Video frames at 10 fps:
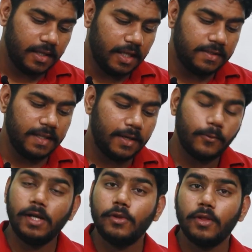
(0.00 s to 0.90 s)
is
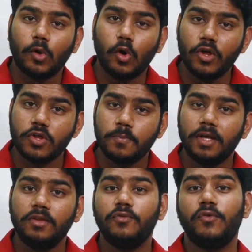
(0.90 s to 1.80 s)
equal to the cost
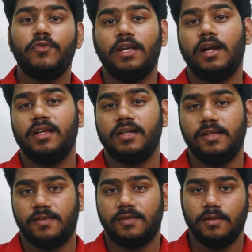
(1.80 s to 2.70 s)
price of 15
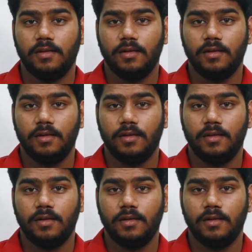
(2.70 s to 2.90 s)
articles.